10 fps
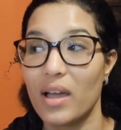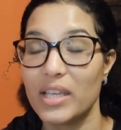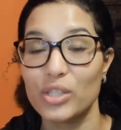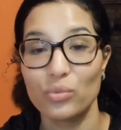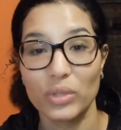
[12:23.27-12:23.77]

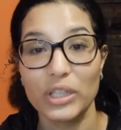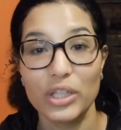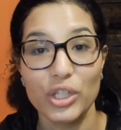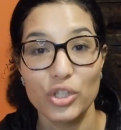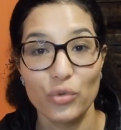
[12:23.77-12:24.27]
is really
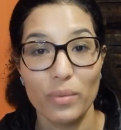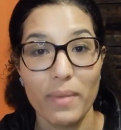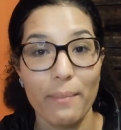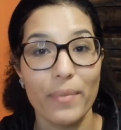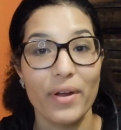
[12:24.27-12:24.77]
good to
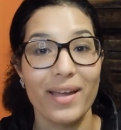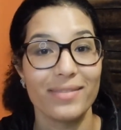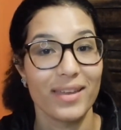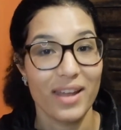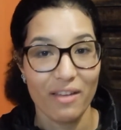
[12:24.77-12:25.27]
remember
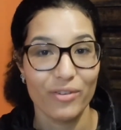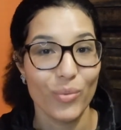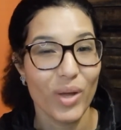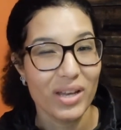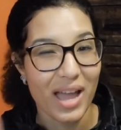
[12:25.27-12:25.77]
and that
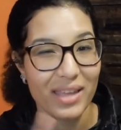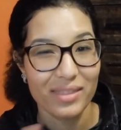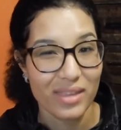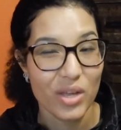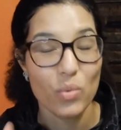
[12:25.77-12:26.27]
everyone I
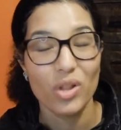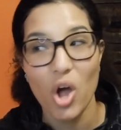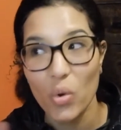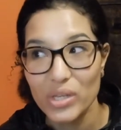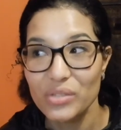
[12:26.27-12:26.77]
think will
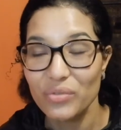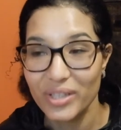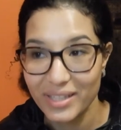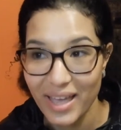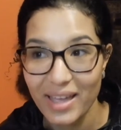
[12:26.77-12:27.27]
always
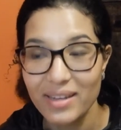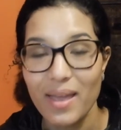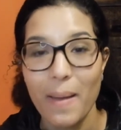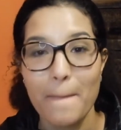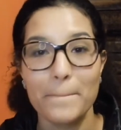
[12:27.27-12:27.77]
forget,
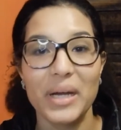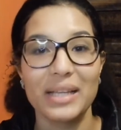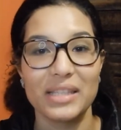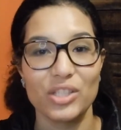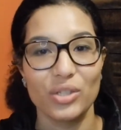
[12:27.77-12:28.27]

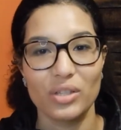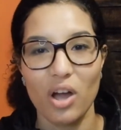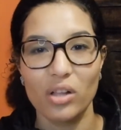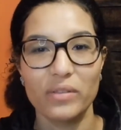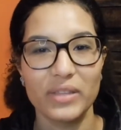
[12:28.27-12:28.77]
but these are
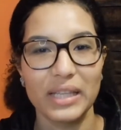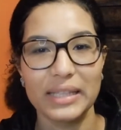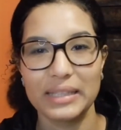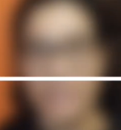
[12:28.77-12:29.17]
all of the like